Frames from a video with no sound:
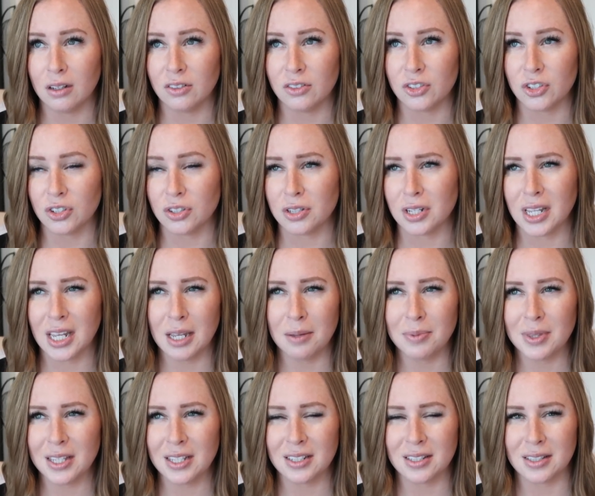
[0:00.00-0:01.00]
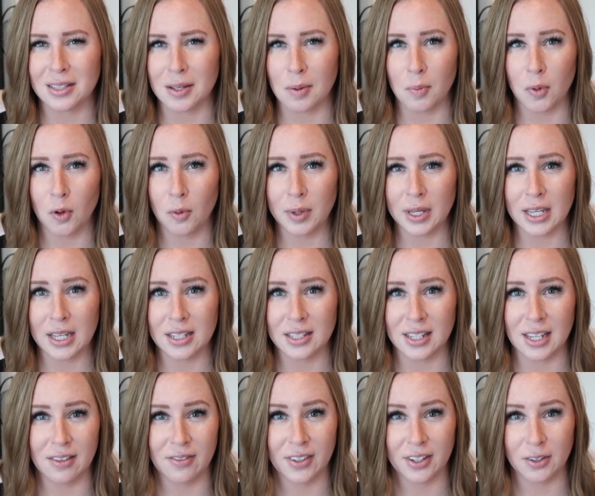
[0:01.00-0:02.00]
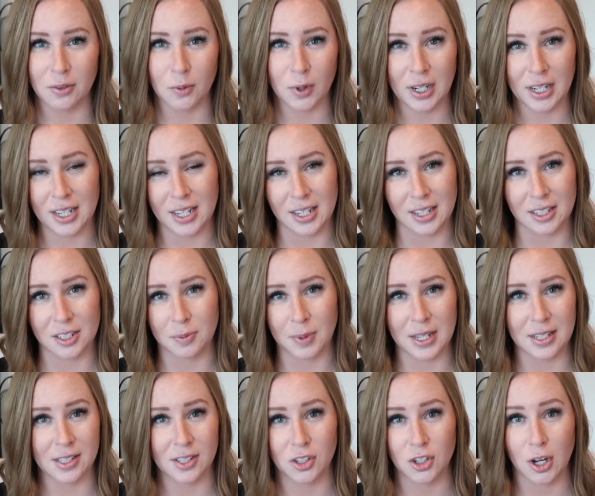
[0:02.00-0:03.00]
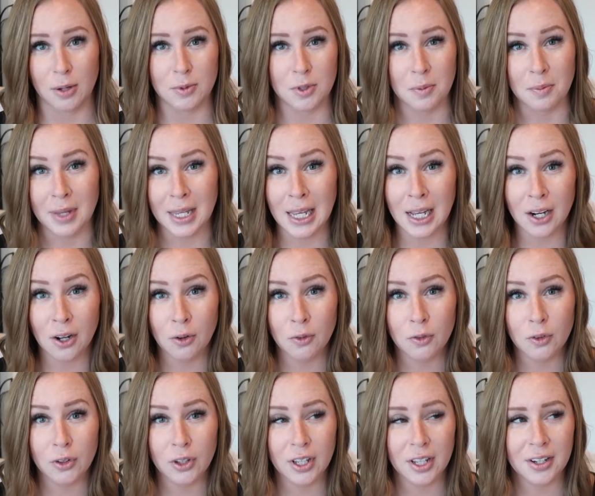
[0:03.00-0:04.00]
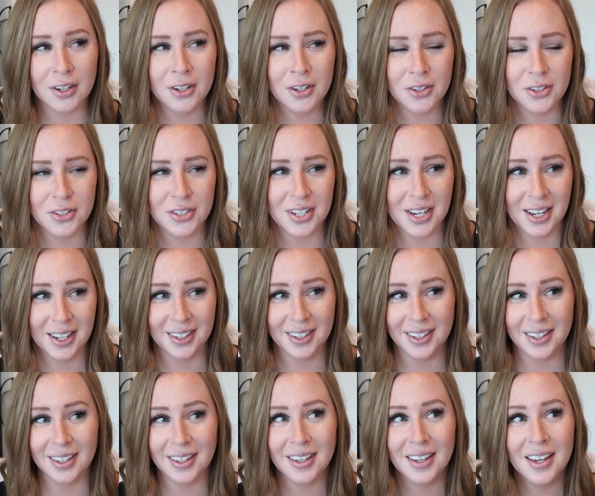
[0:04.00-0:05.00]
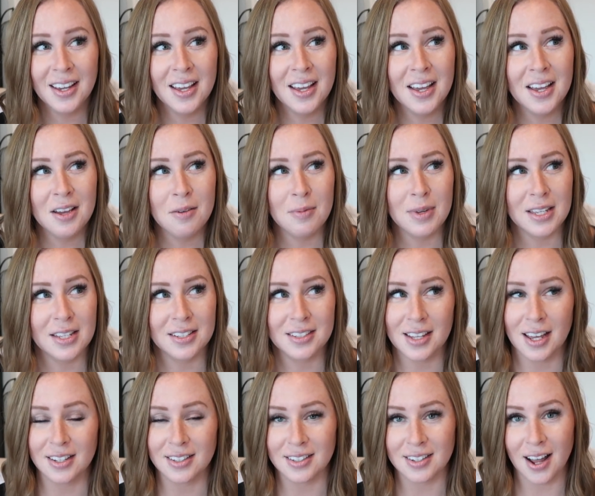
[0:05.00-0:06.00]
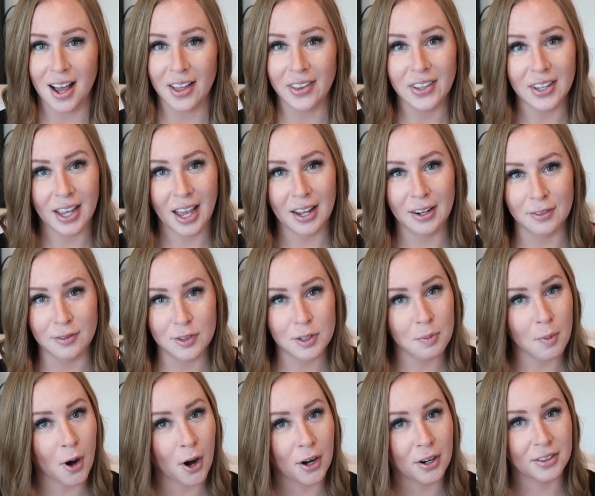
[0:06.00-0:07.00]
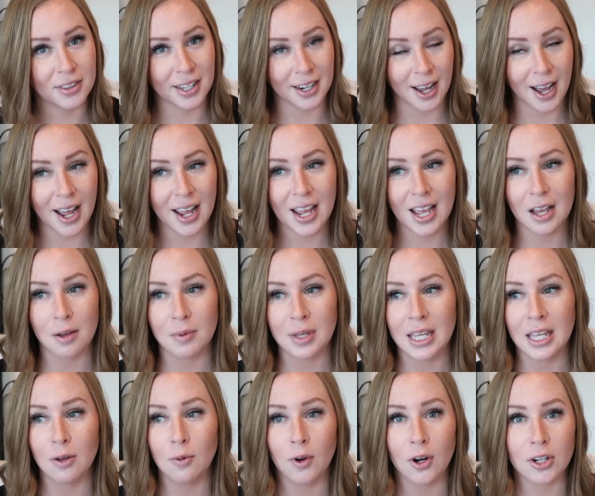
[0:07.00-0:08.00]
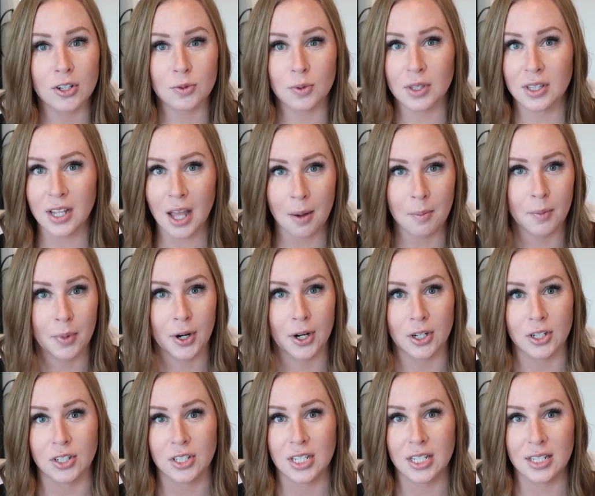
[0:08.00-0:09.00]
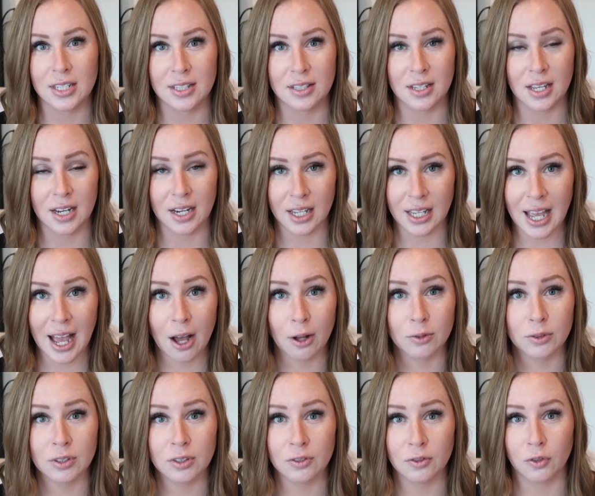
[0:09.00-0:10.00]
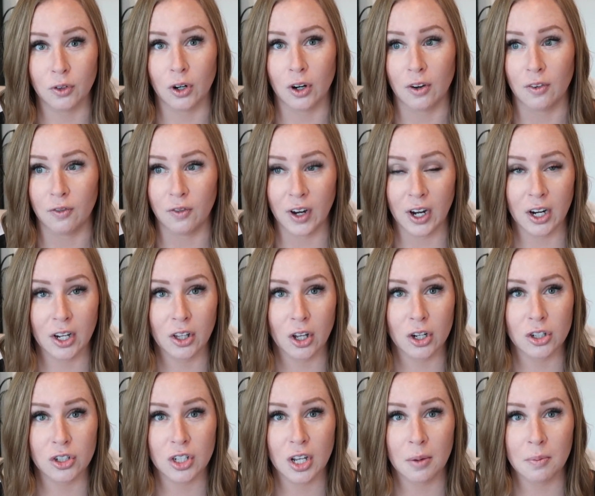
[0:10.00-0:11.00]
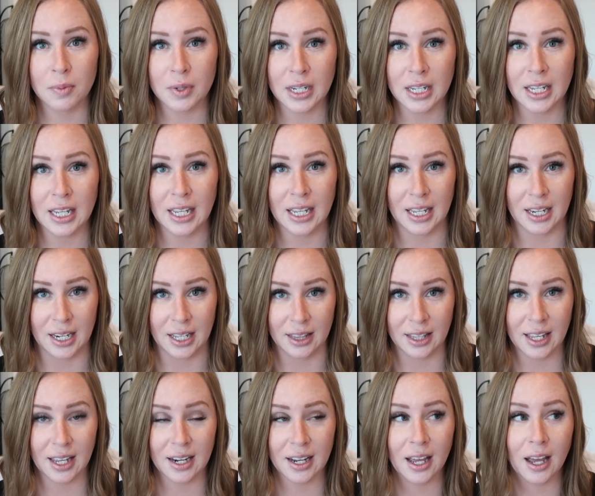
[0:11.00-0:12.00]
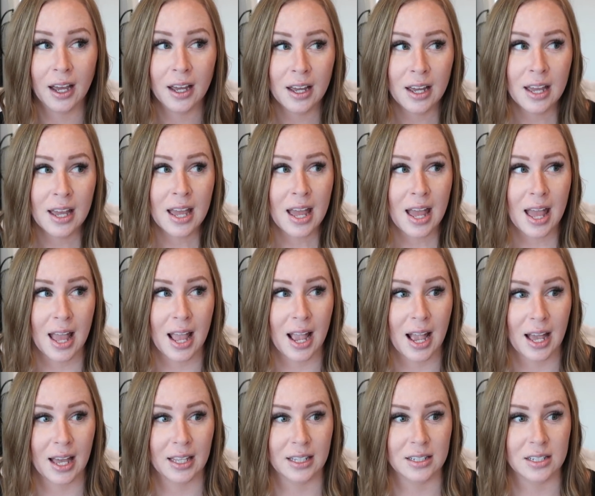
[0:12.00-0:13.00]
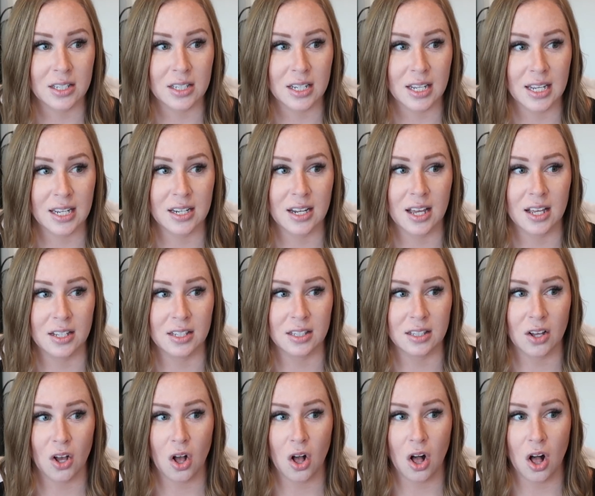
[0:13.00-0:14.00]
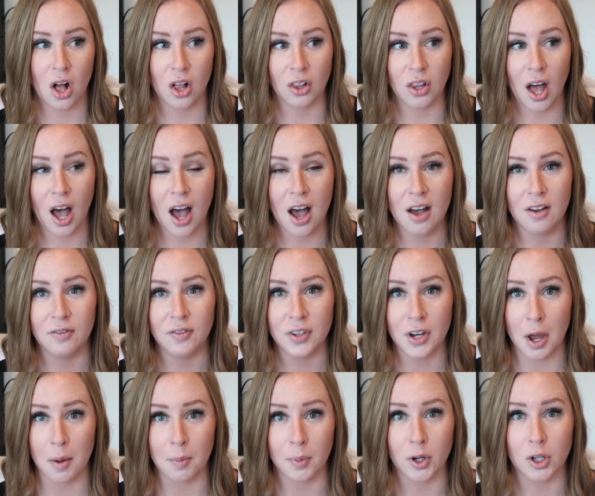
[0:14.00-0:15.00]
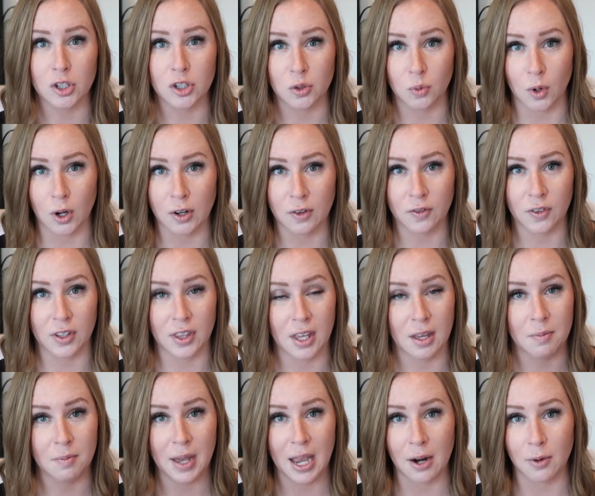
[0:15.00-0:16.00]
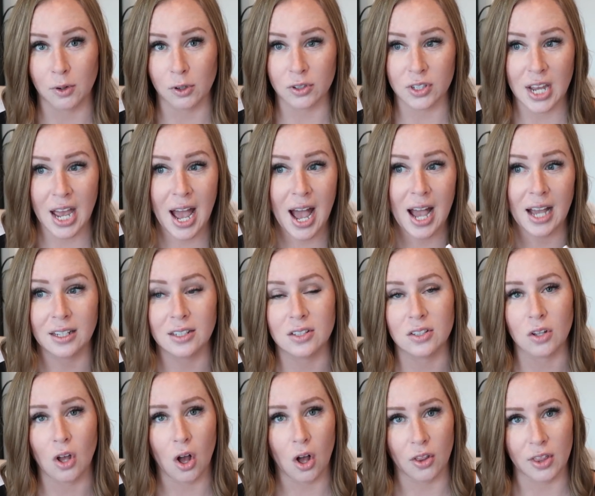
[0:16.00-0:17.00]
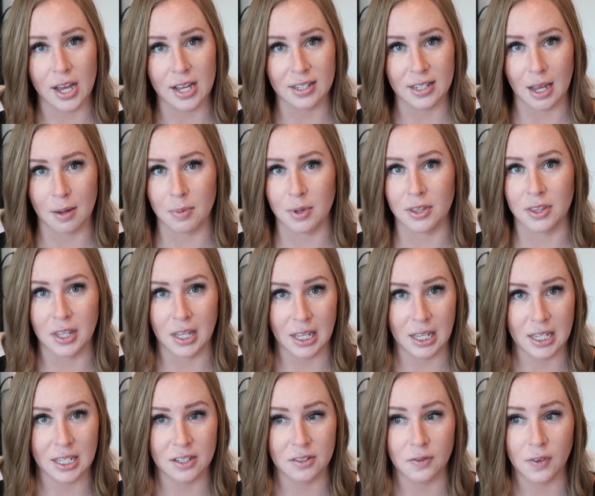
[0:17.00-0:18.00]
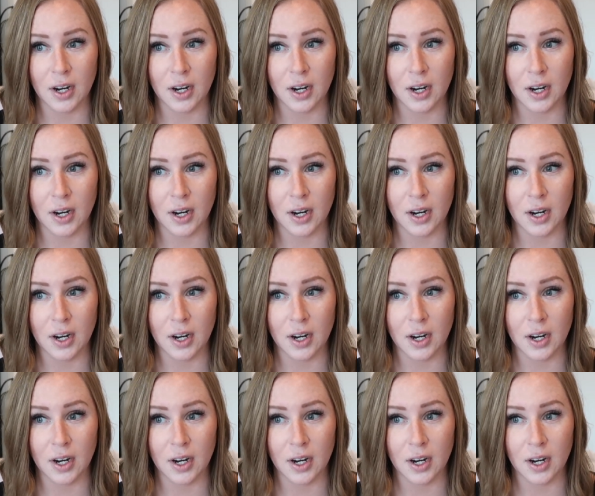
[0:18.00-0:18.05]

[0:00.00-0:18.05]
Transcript: just to keep things simple, because even when he explains his job to me, I don't fully understand it because that's not the kind of smart that I am. He works with numbers. He's an accountant for a very large company in Atlanta, and he does a lot of numbers work for them, payroll, tax, all that type of thing. He's